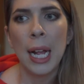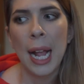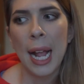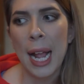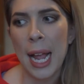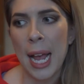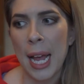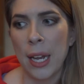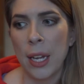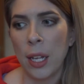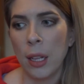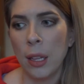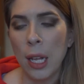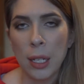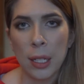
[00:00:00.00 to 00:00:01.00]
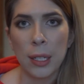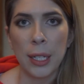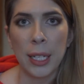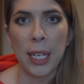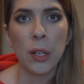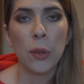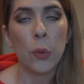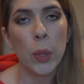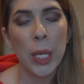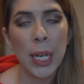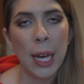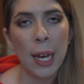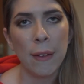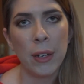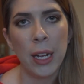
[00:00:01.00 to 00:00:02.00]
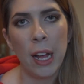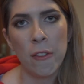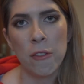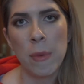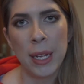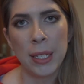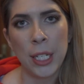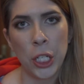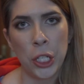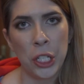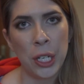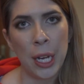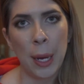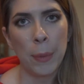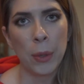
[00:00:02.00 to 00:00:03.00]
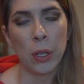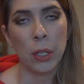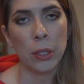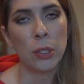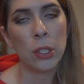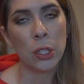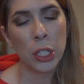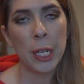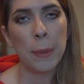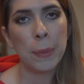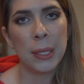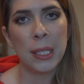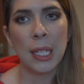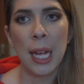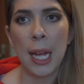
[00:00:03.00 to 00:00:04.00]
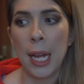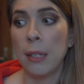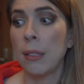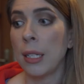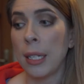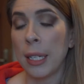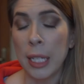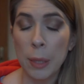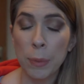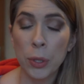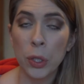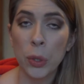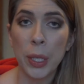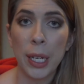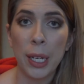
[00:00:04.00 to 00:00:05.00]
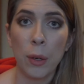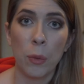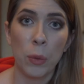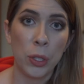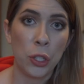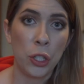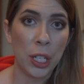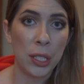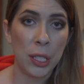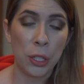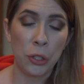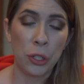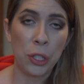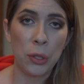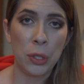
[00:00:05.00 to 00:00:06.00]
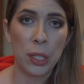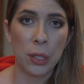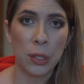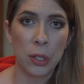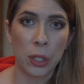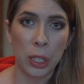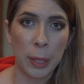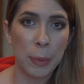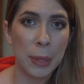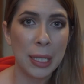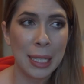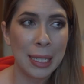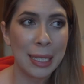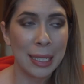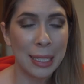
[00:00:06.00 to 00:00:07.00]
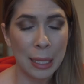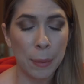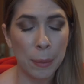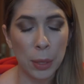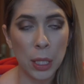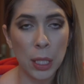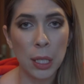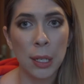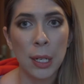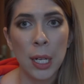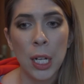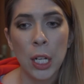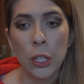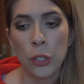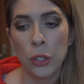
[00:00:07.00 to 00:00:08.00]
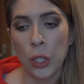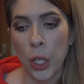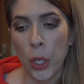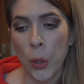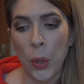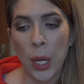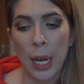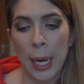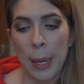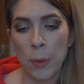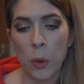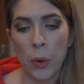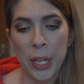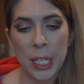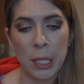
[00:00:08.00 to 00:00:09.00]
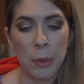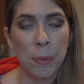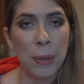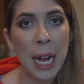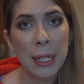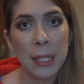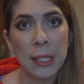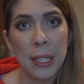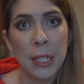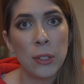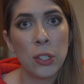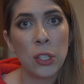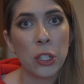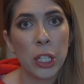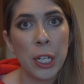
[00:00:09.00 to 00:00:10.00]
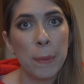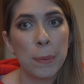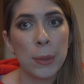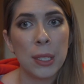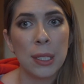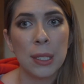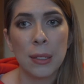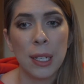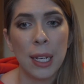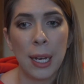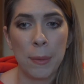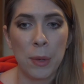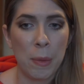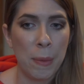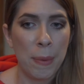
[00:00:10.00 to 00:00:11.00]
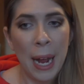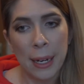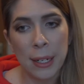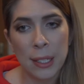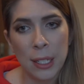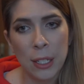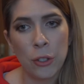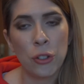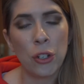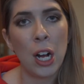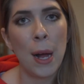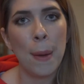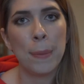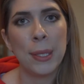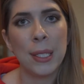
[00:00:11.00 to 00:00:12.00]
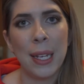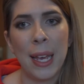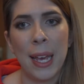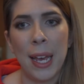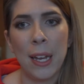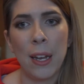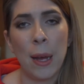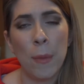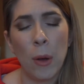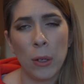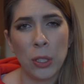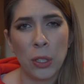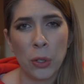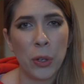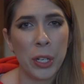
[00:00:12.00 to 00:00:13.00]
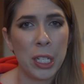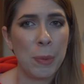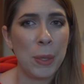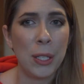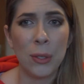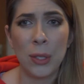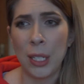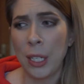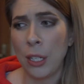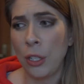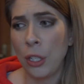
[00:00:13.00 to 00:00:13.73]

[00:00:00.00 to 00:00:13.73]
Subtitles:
And luckily, we have an alphabet teaching app called Scripts, and Hebrew was just introduced in Scripts in December. So I'm going to be practicing in Scripts, I'm going to be practicing in Drops, and I'm also going to be using